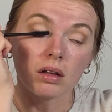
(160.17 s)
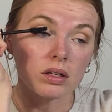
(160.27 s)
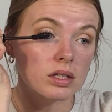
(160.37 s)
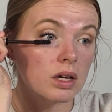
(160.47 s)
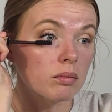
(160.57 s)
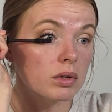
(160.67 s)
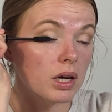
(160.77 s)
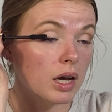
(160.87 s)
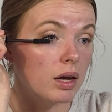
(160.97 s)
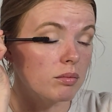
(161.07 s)

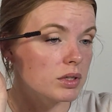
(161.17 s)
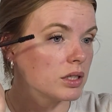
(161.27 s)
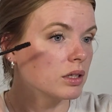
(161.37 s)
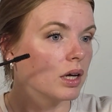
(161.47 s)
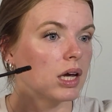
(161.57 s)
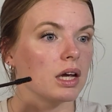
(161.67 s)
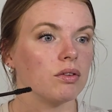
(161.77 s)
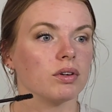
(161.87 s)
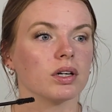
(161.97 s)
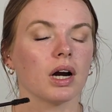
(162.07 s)
sometimes
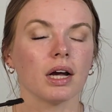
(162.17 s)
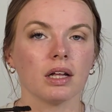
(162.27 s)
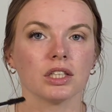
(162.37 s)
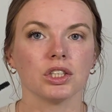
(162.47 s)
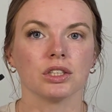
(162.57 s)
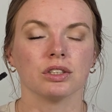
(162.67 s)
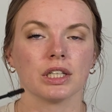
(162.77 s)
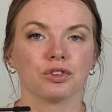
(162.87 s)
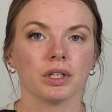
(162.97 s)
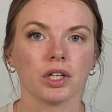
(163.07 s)
if your eyelashes are
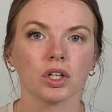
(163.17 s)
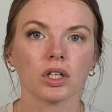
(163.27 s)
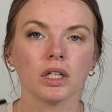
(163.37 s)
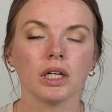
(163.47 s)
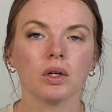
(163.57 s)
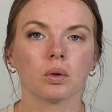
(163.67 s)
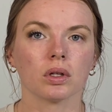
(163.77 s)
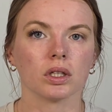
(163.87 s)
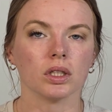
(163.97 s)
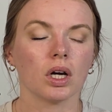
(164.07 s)
naturally curly or
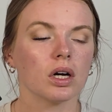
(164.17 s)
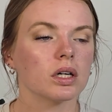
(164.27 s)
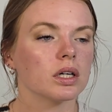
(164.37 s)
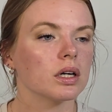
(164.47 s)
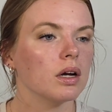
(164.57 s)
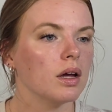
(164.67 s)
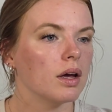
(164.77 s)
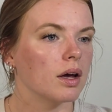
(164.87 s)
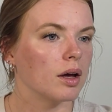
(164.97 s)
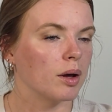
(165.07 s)
they're longer,
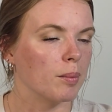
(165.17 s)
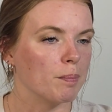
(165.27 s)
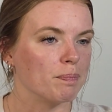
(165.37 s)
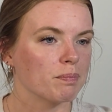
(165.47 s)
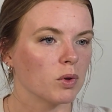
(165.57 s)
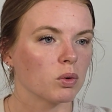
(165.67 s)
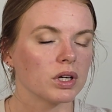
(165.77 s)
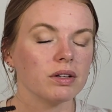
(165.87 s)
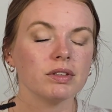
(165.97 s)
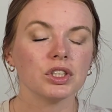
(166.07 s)
or
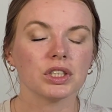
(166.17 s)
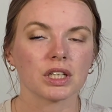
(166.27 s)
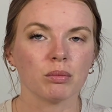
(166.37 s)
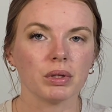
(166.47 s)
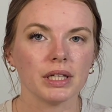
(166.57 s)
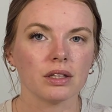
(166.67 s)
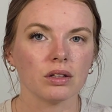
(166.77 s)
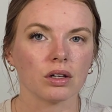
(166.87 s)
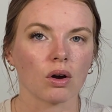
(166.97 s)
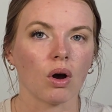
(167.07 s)
even just to complete the
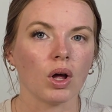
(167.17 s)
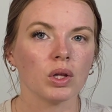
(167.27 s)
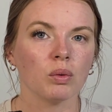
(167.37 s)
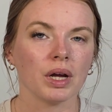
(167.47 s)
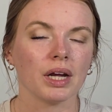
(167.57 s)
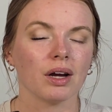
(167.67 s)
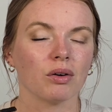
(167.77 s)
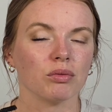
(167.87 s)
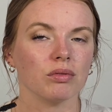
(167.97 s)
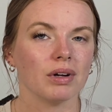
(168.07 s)
look all the way,
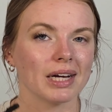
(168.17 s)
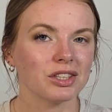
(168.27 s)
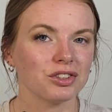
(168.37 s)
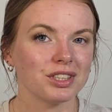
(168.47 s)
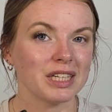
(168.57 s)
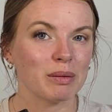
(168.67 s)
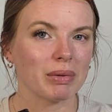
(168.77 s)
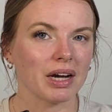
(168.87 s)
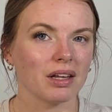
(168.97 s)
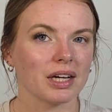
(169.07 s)
an extra tip
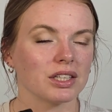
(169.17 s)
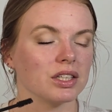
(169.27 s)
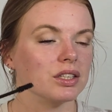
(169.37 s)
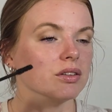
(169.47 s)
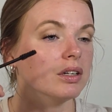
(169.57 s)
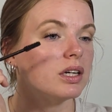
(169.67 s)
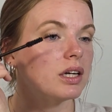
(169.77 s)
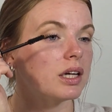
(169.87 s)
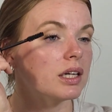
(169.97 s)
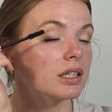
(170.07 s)
I like to do
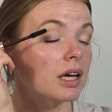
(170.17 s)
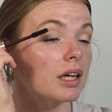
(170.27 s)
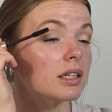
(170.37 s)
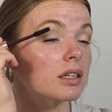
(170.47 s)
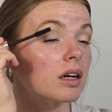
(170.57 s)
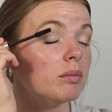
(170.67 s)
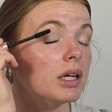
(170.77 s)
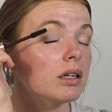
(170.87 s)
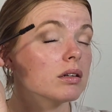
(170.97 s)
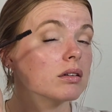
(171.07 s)
is I like to come
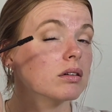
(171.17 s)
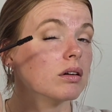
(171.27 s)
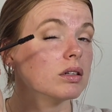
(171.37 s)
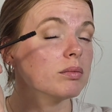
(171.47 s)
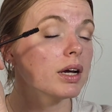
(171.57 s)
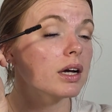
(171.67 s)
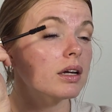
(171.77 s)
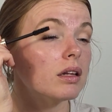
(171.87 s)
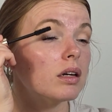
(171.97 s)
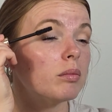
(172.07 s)
in, close my
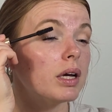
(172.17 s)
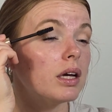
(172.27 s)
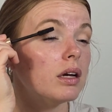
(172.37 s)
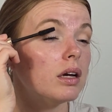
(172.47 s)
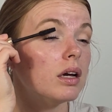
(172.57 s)
eye a little bit,